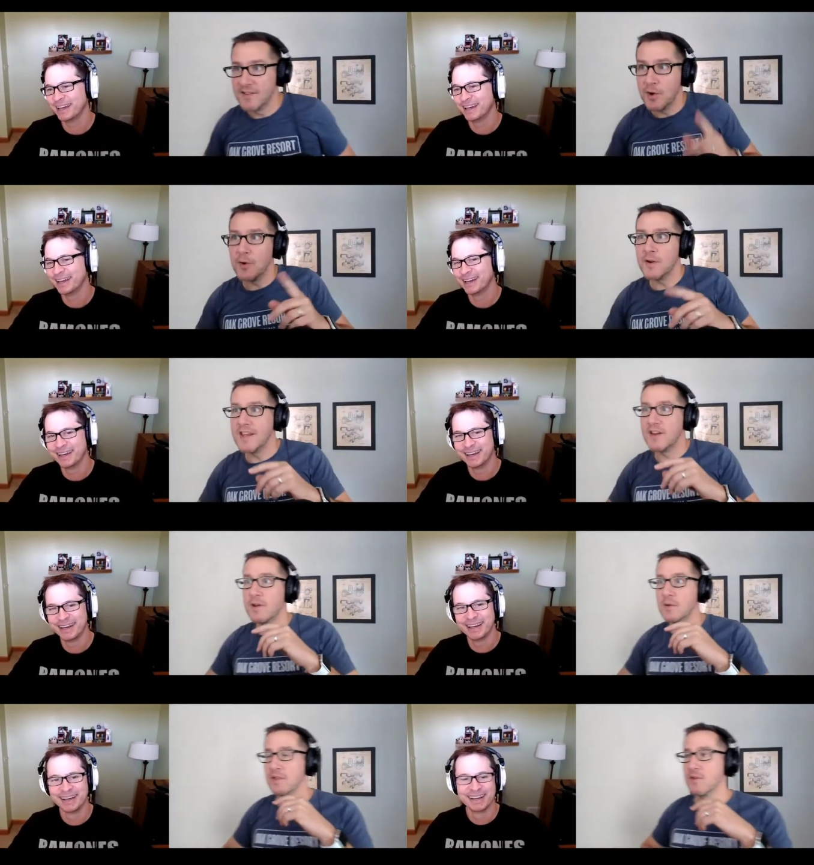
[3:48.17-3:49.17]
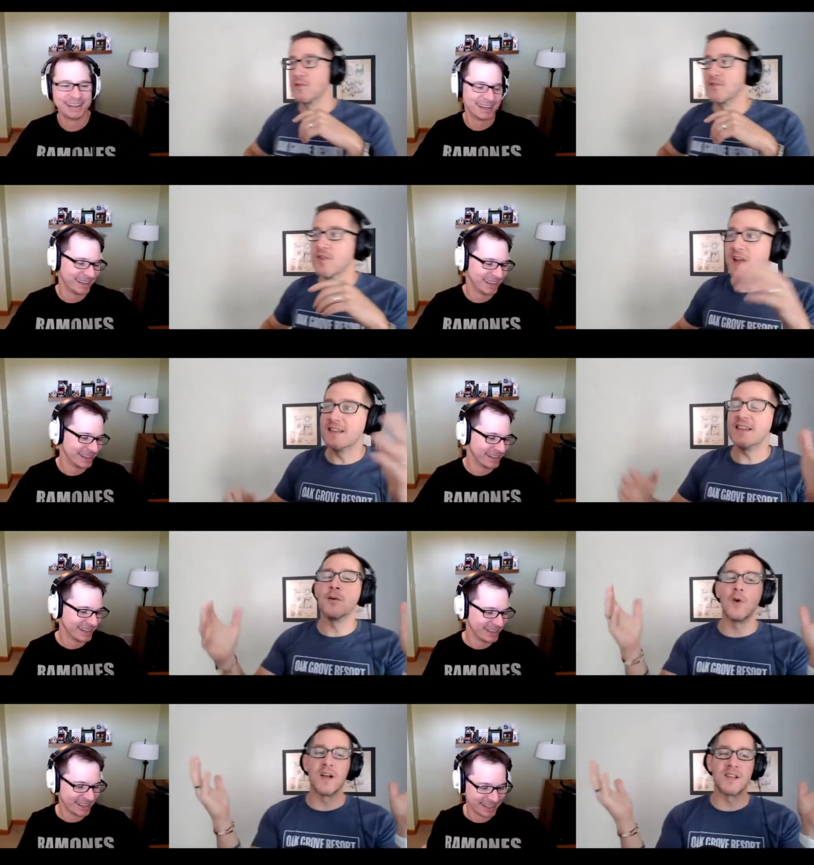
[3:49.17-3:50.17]
Speaker 1: I totally agree with you. So the idea
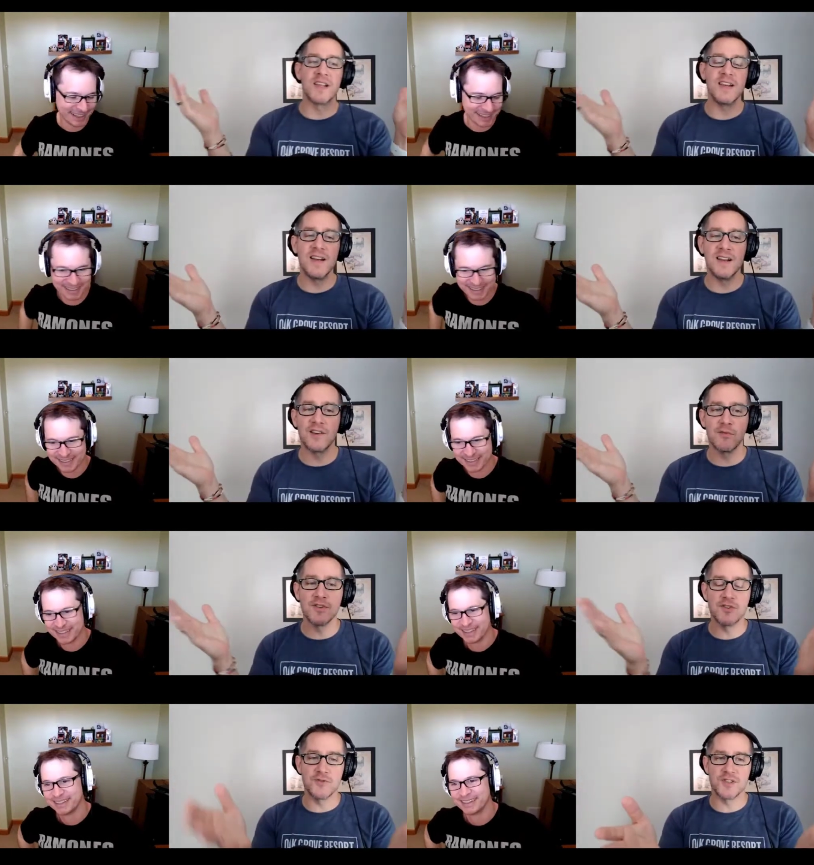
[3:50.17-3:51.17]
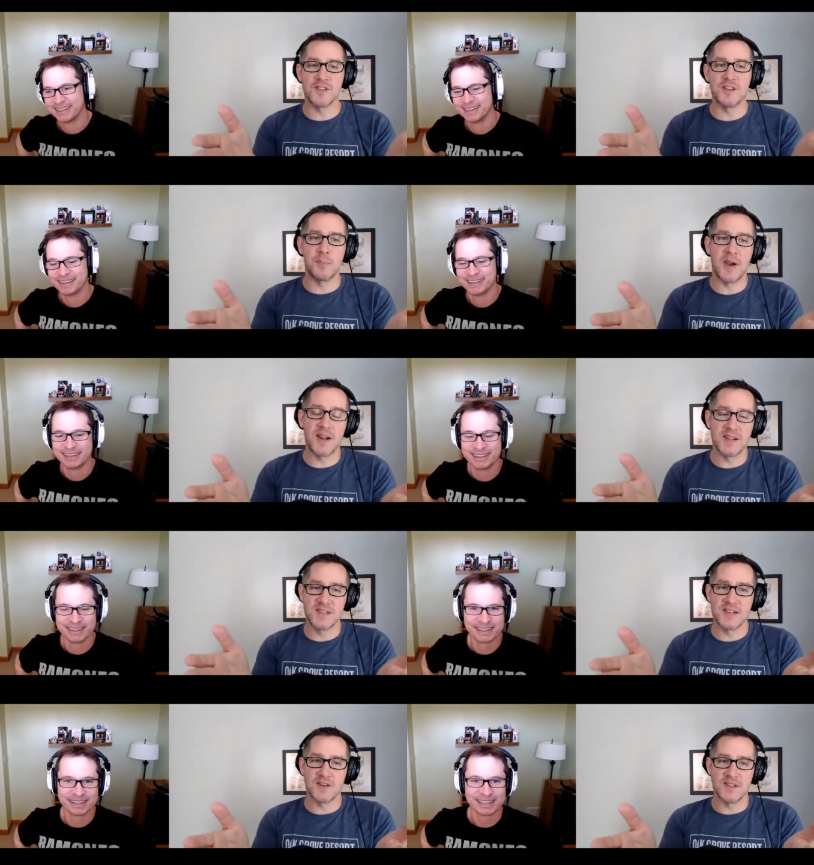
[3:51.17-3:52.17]
was they needed to reduce the
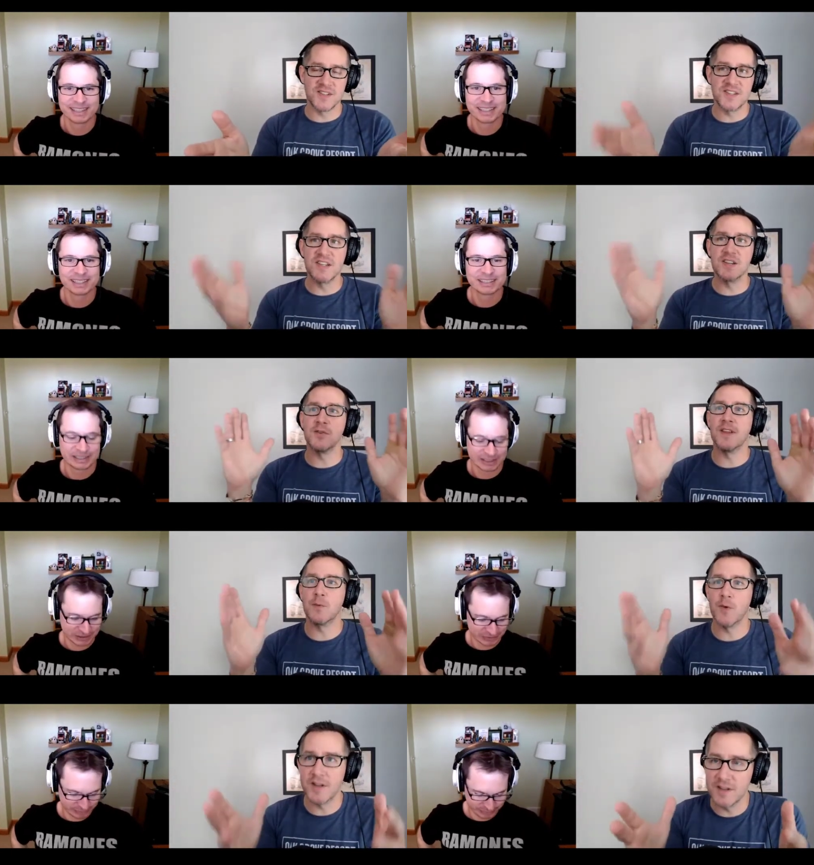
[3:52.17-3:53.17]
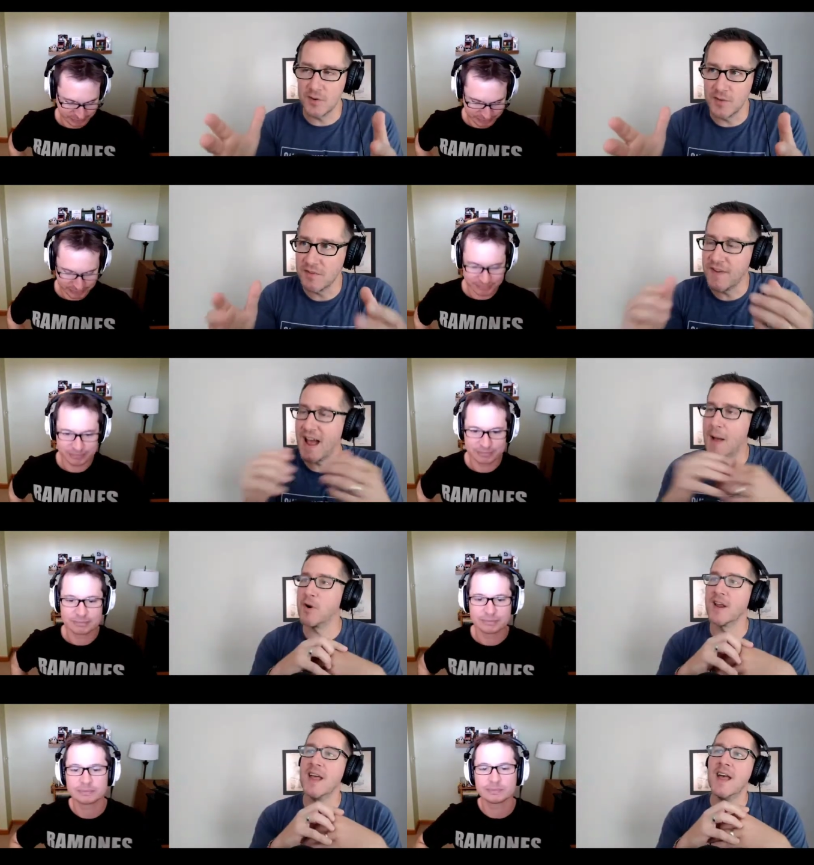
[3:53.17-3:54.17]
dependency on steel and they wanted to do this
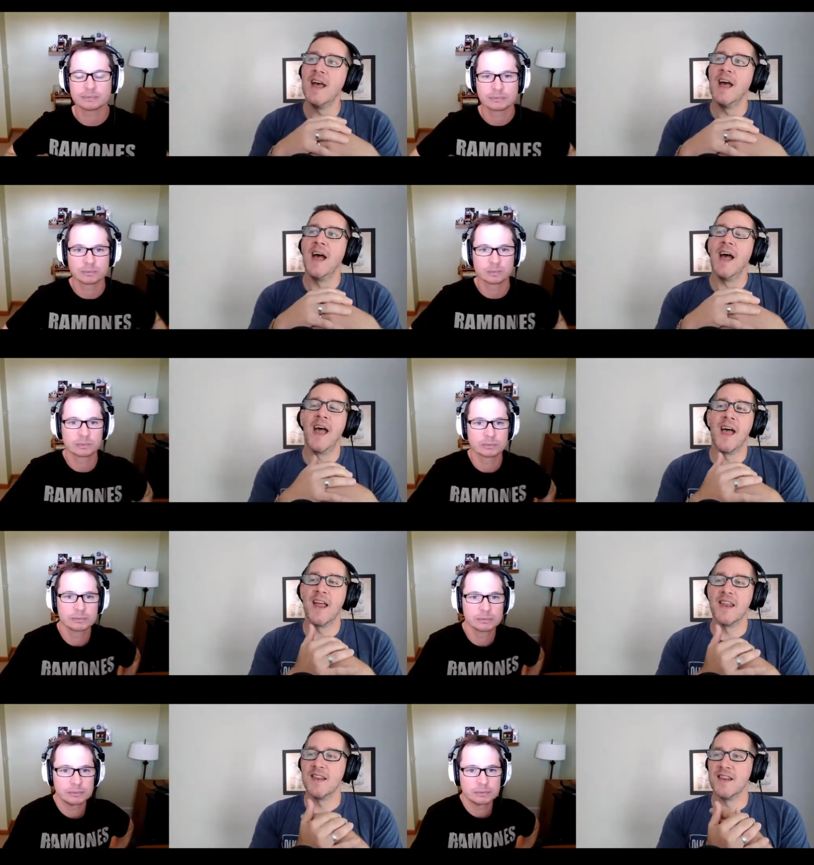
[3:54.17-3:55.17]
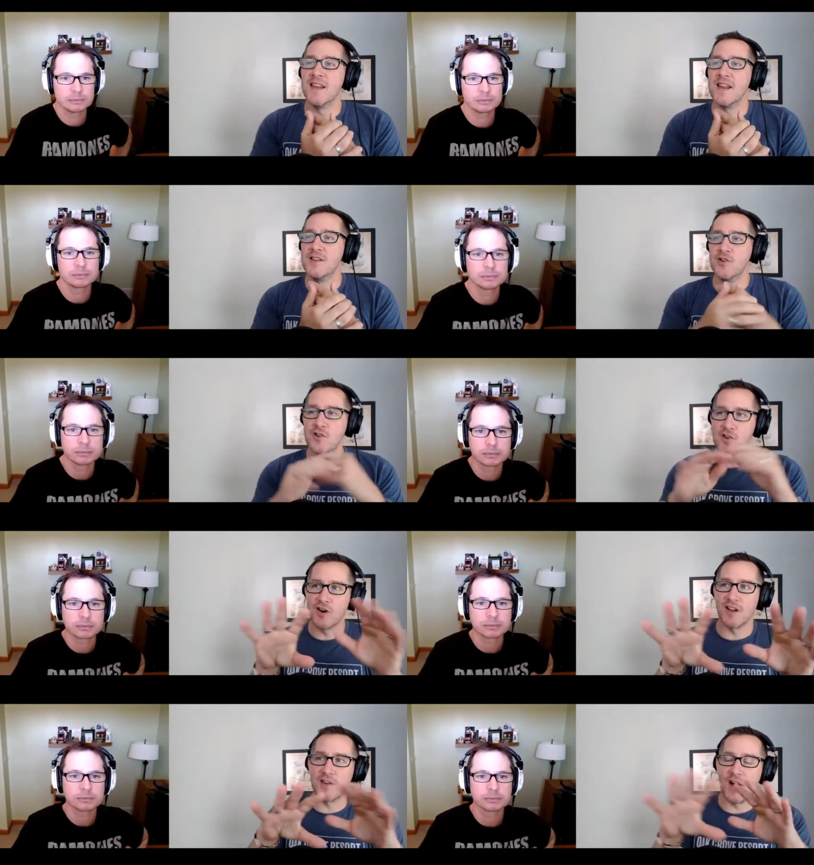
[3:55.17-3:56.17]
fabric and you're
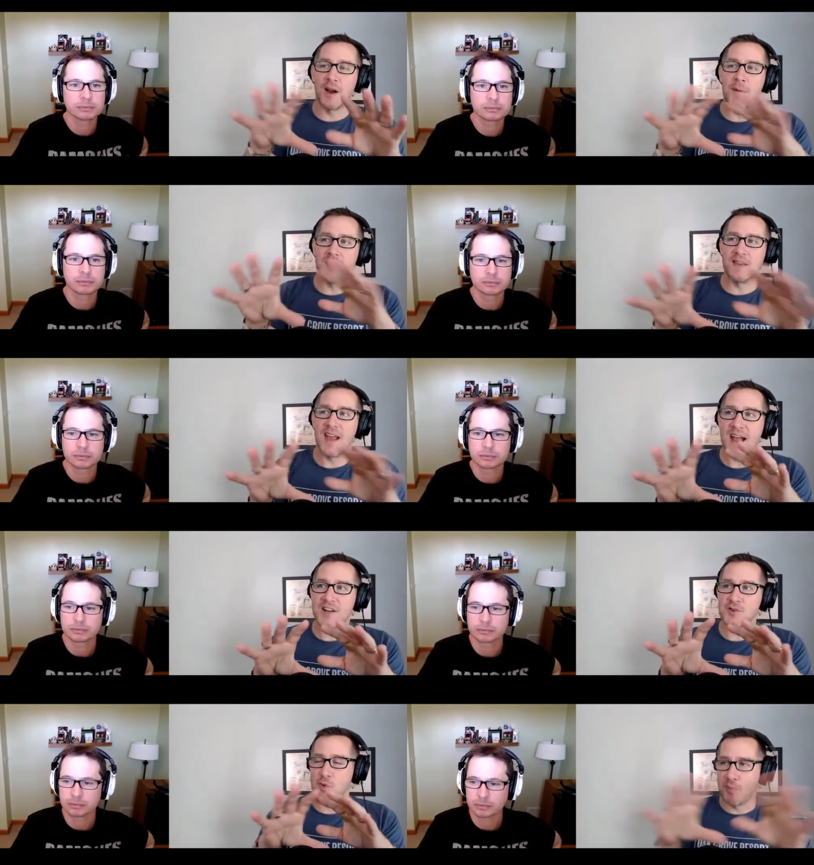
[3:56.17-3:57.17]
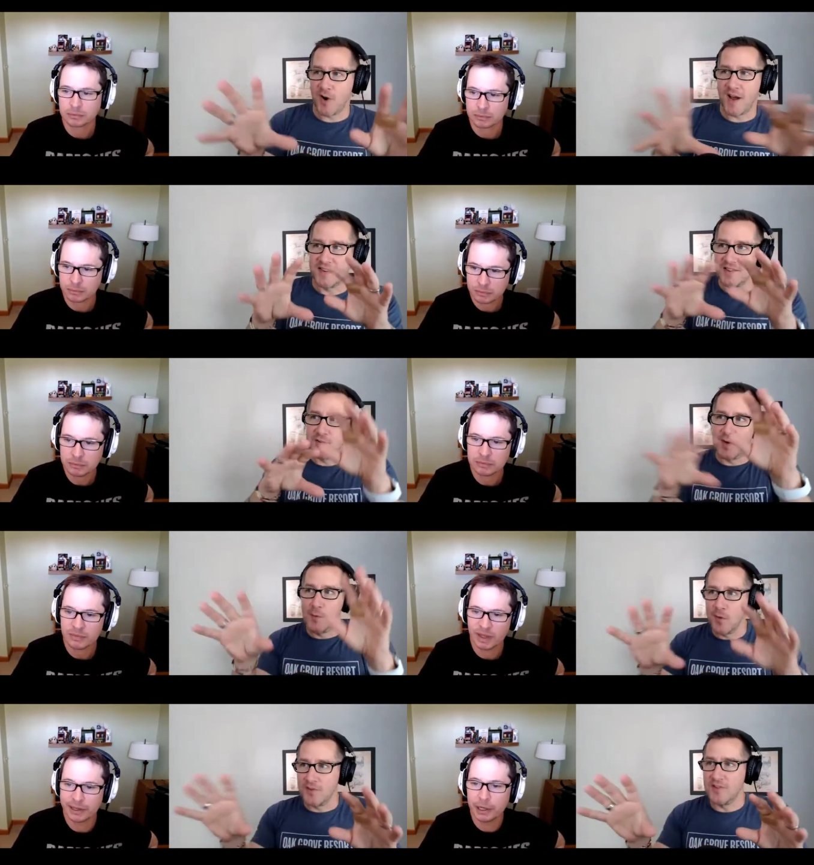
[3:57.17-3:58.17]
going to talk about the actual process so i
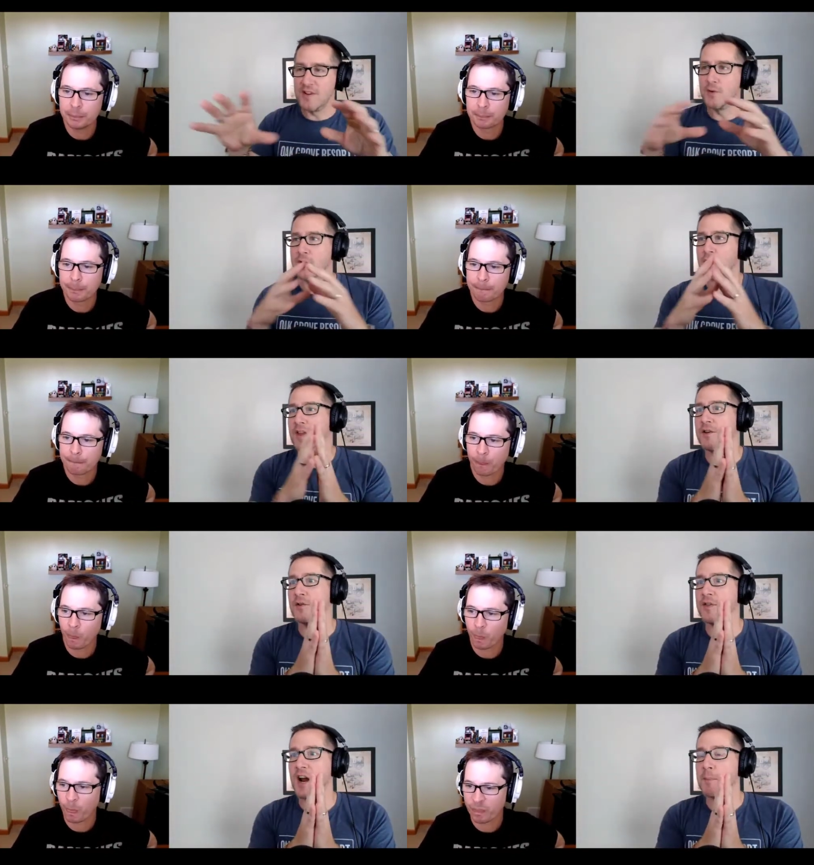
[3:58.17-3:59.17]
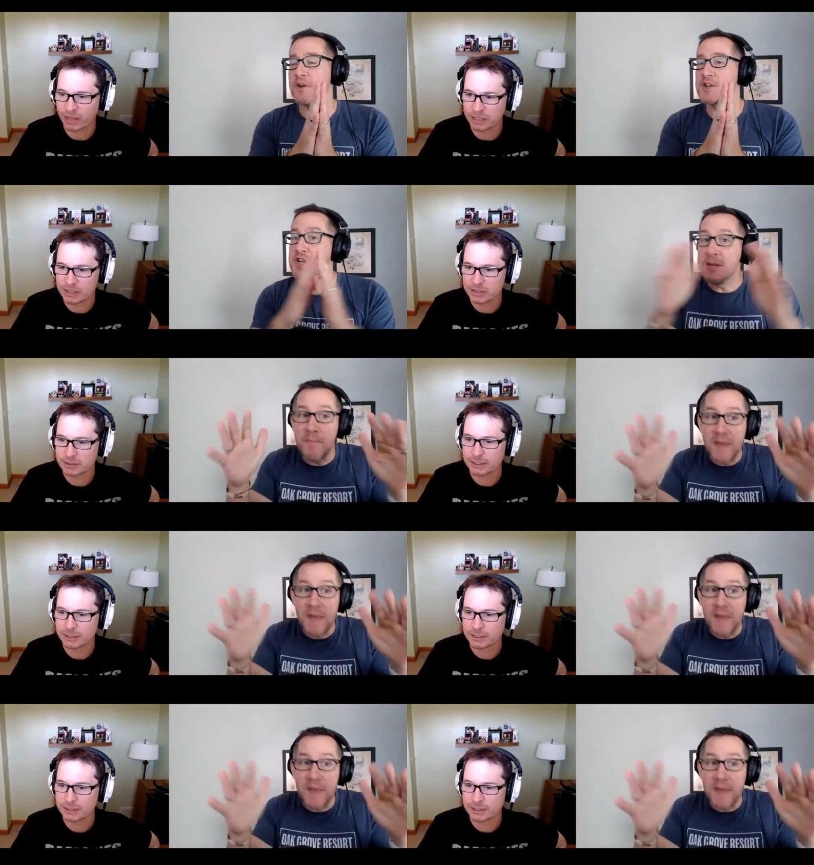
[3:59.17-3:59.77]
won't I steal your thunder there Thanks. but she